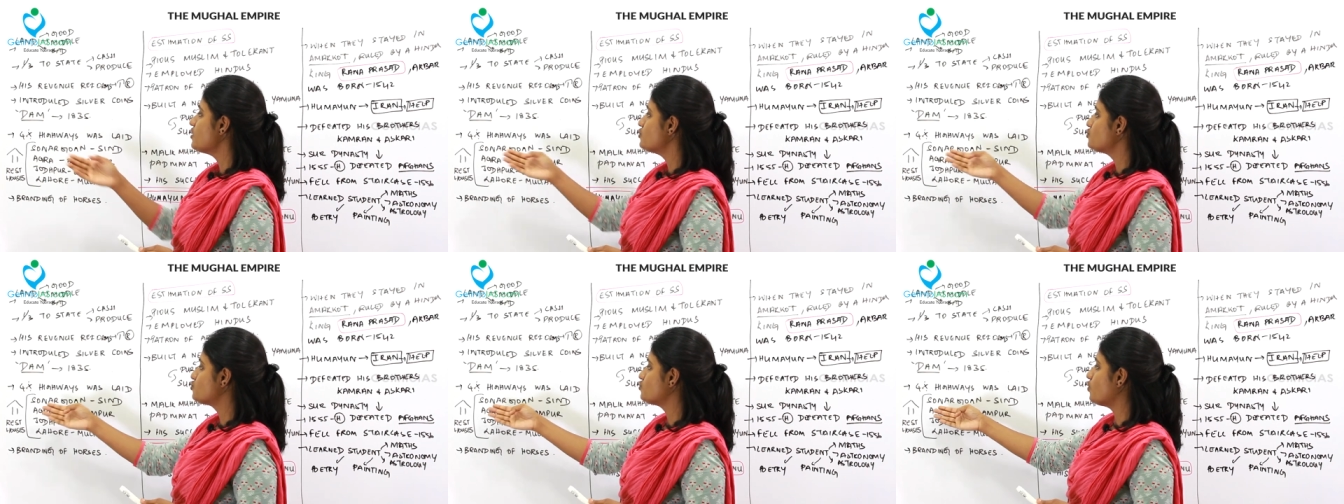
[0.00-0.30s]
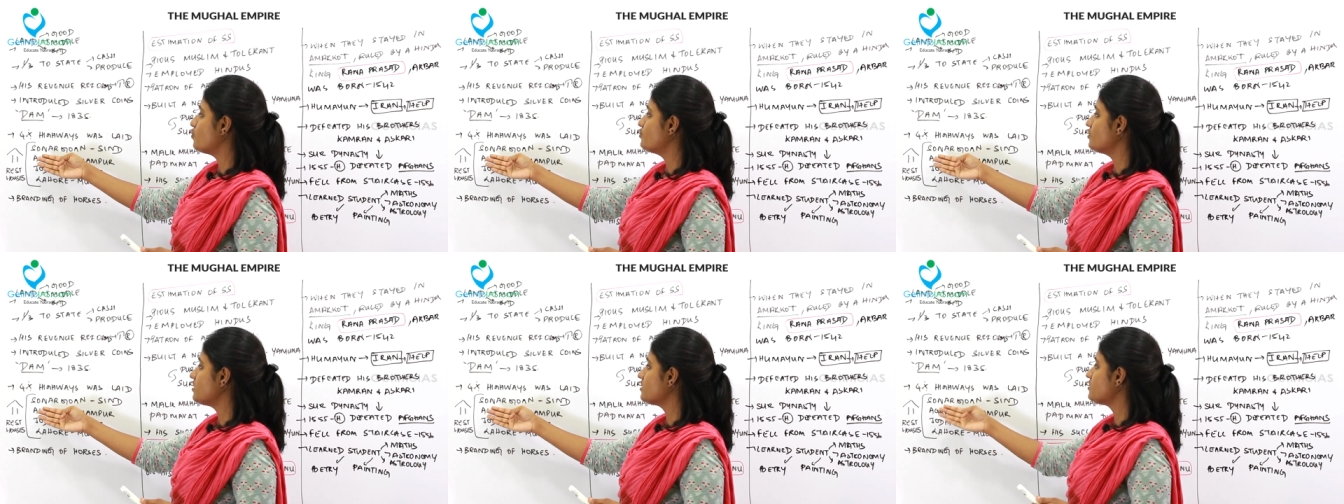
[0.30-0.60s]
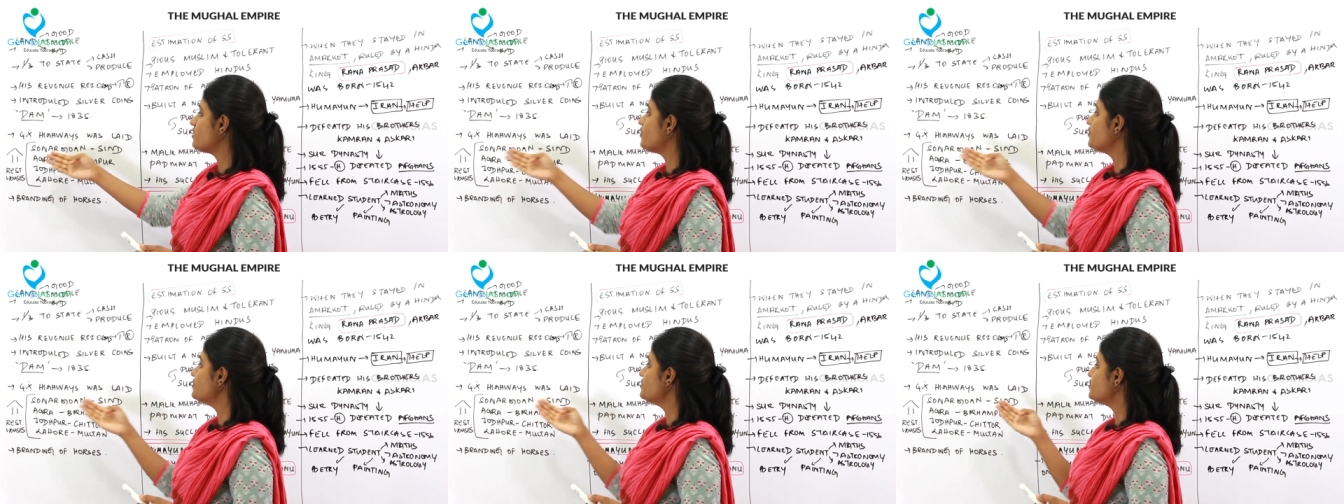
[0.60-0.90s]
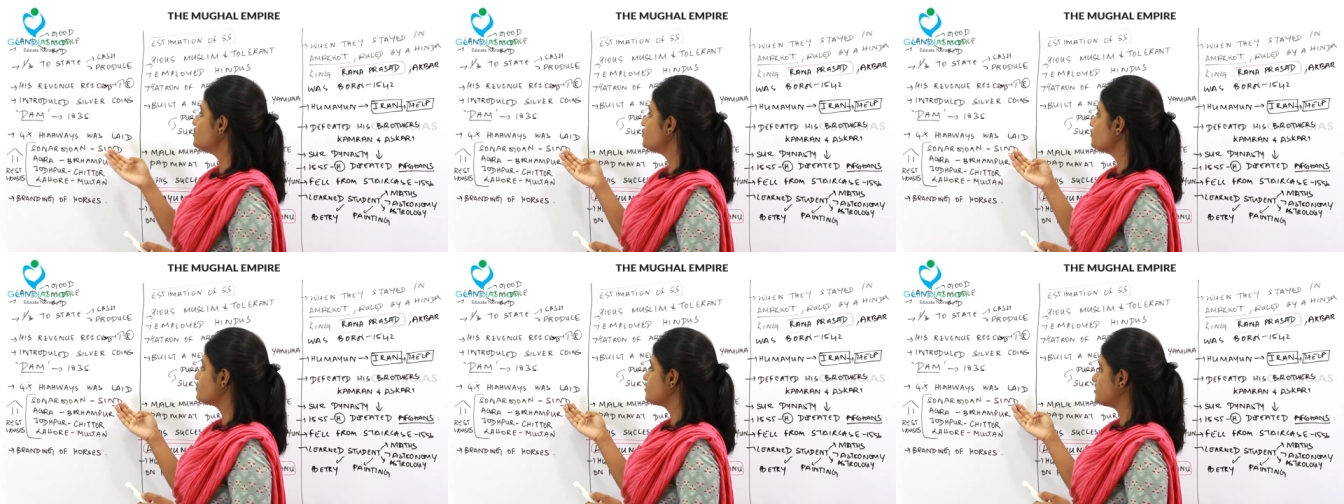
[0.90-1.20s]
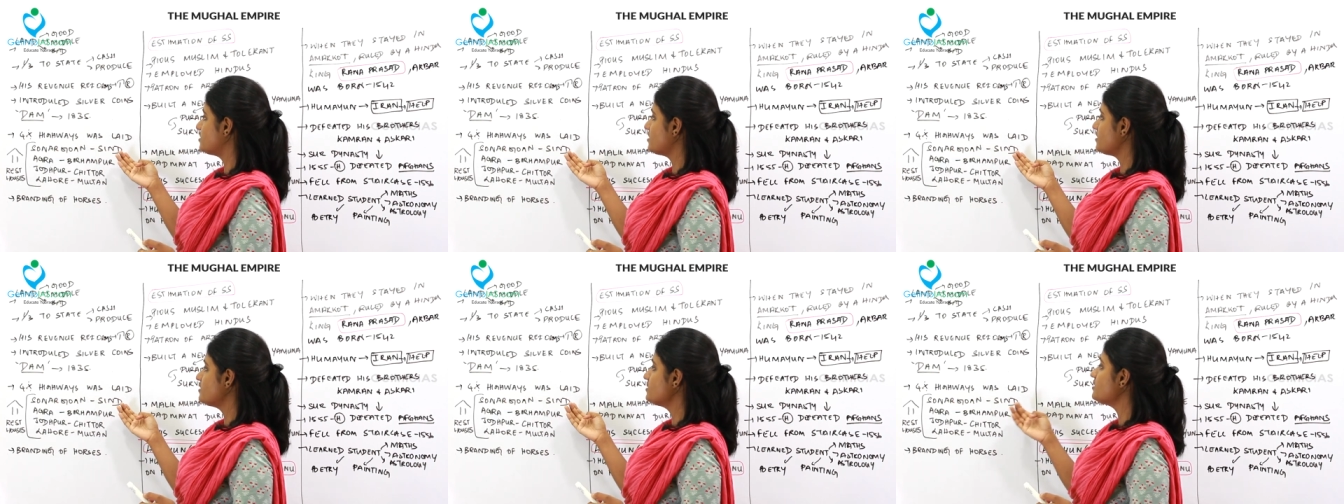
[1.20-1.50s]
Sonagon to
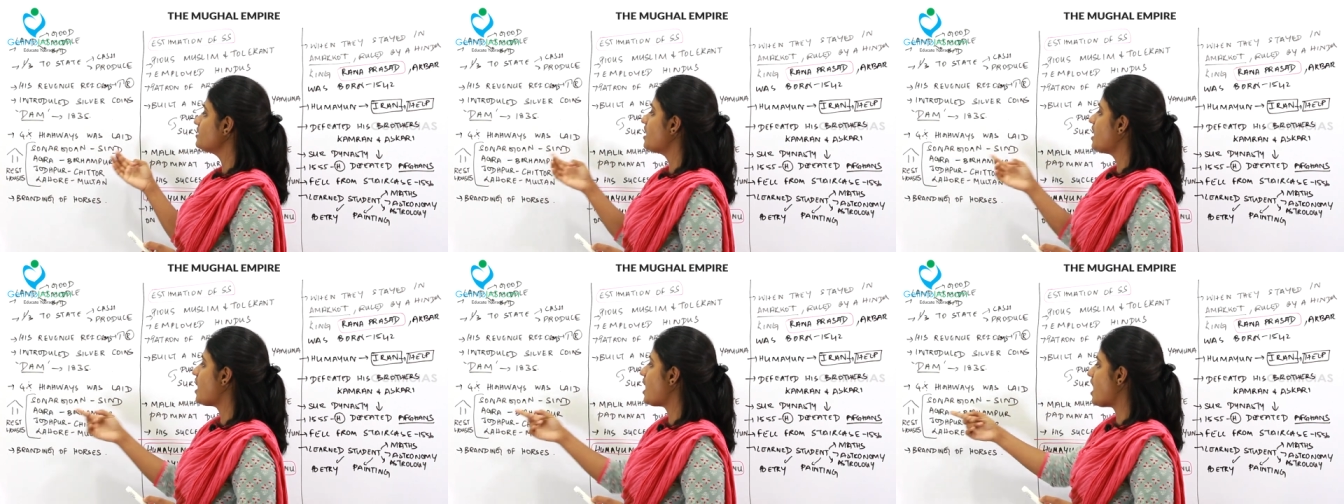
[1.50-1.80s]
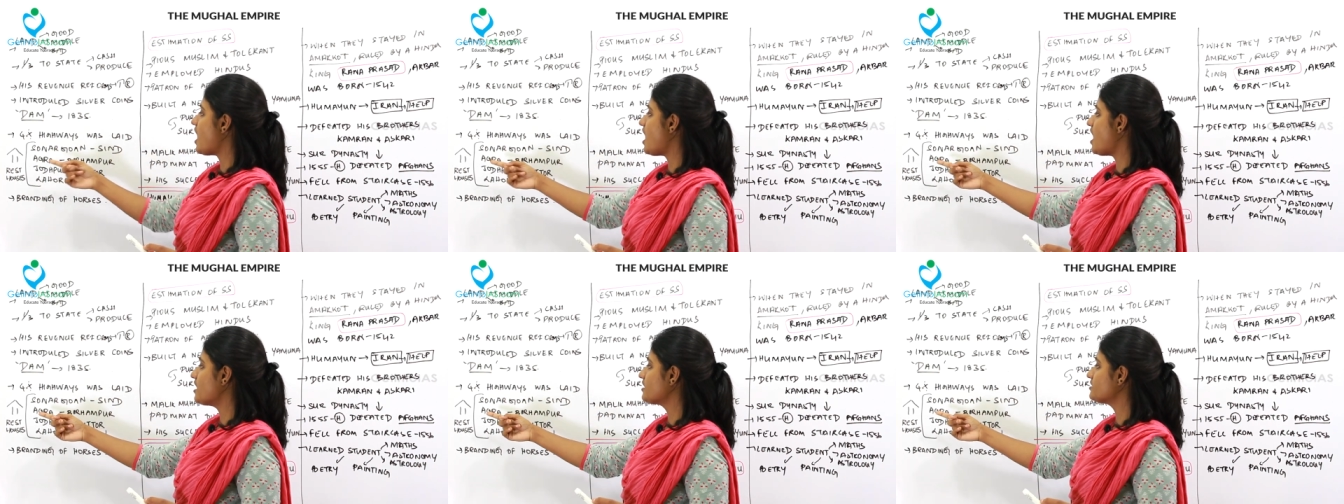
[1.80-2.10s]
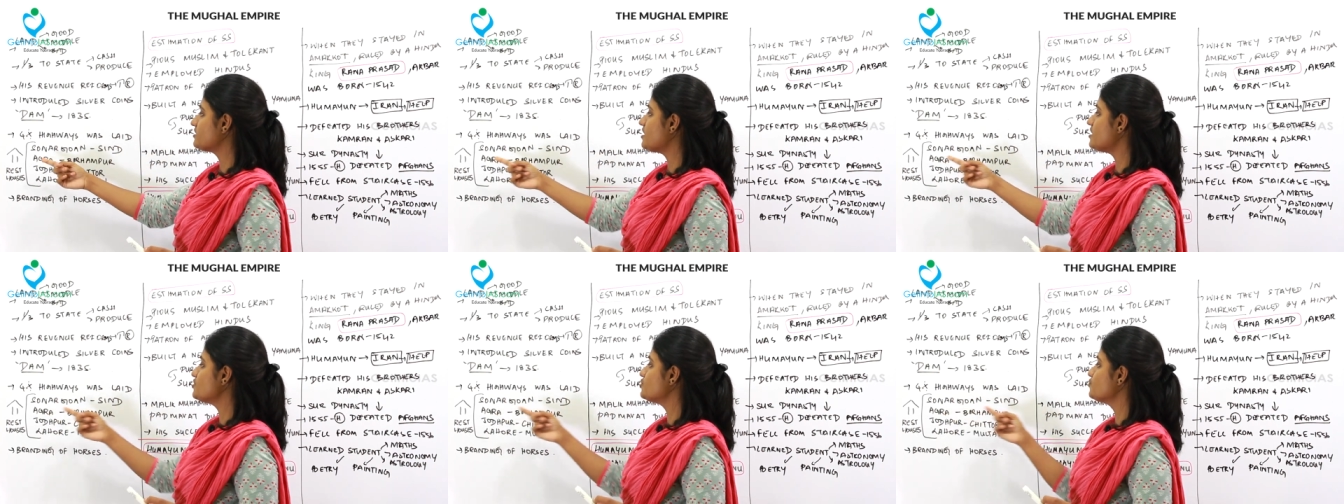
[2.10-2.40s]
Sindh, Agra